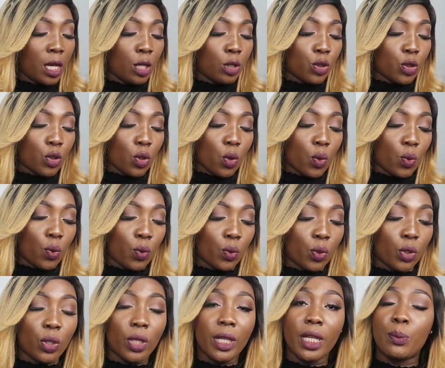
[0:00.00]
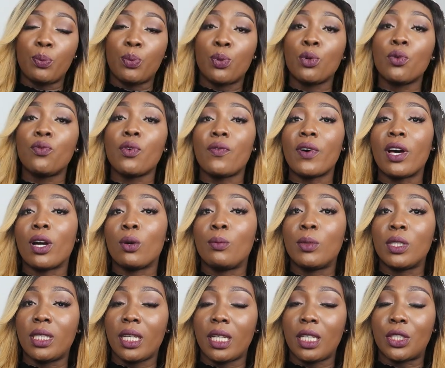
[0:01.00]
So you need proof of
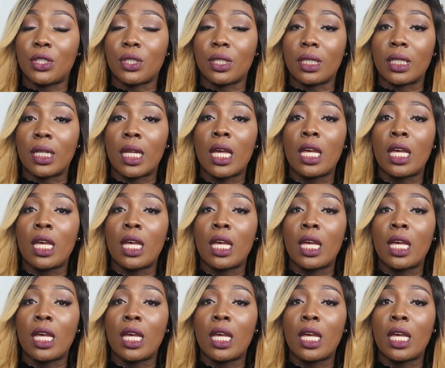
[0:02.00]
accommodation.